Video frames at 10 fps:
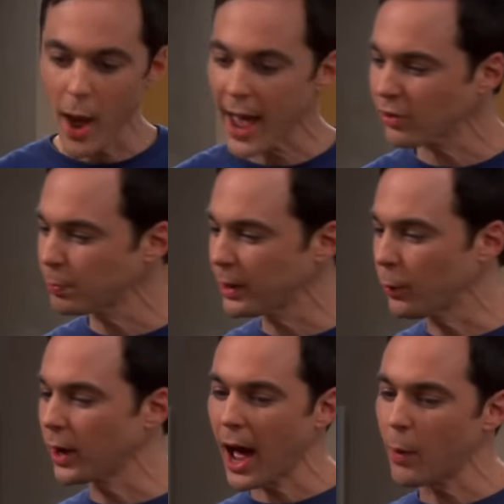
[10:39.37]
asked me
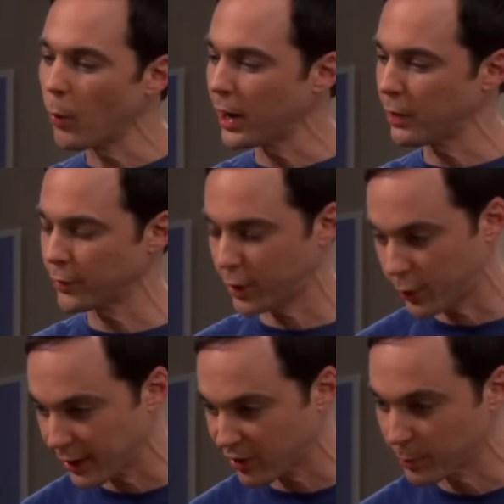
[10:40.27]
what I wanted for
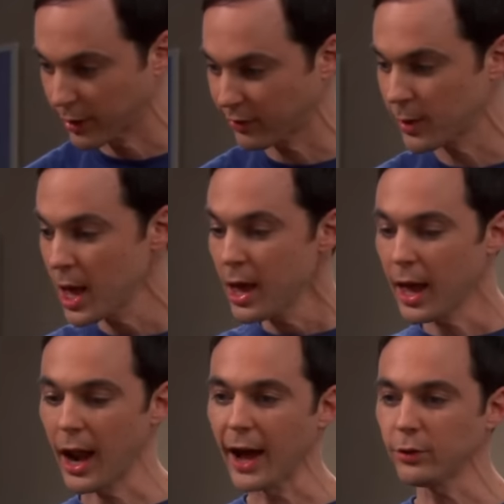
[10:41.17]
Christmas.
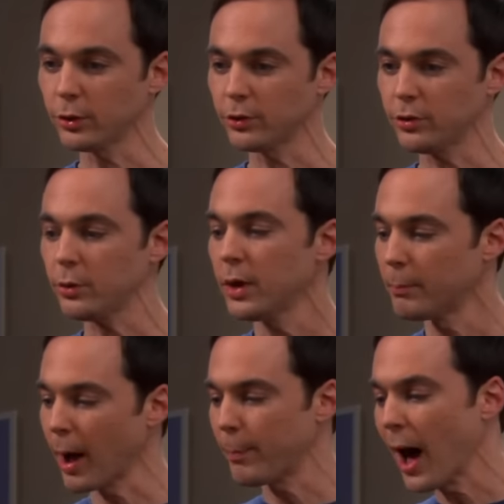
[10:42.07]
And I told you
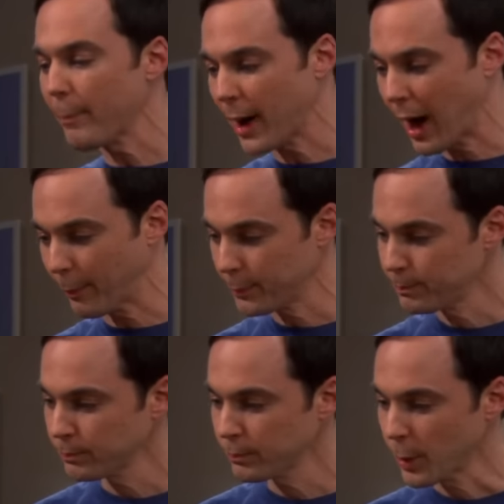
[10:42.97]
my pop pop,
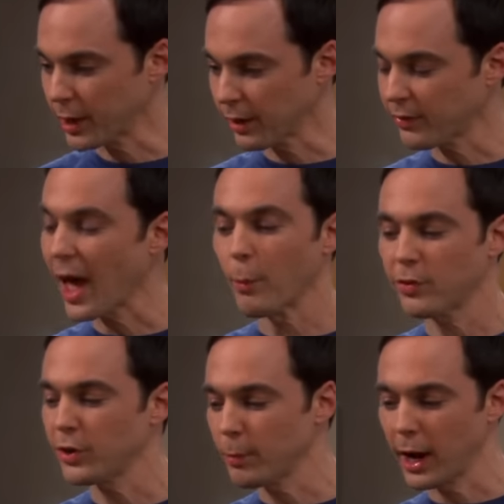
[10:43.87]
because that was
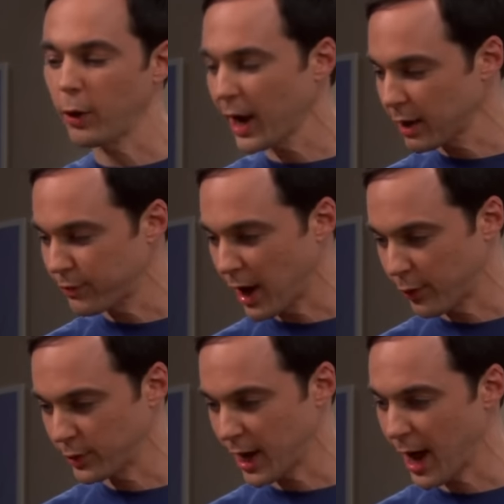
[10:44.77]
the year my
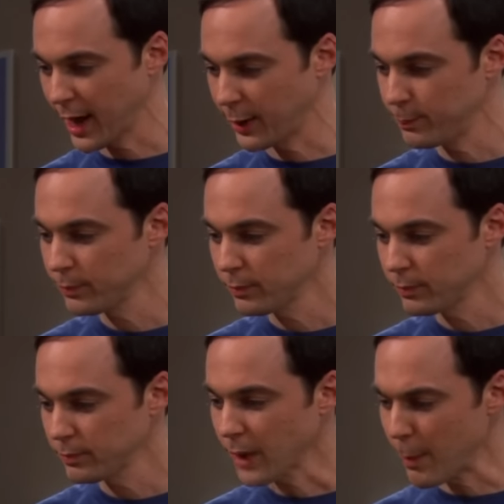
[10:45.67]
grandfather died.
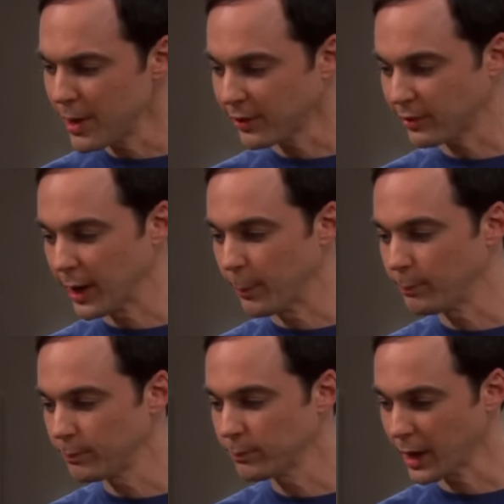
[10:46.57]
I missed
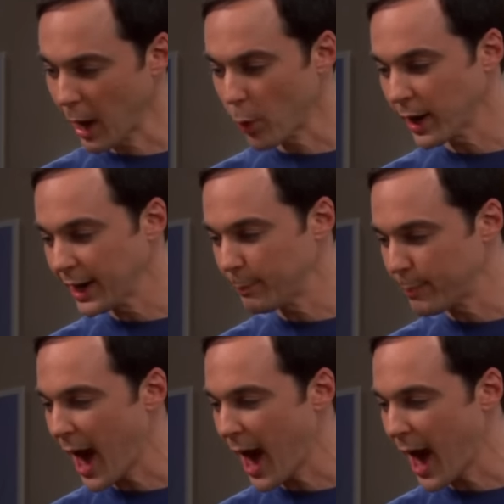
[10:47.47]
him and I wanted him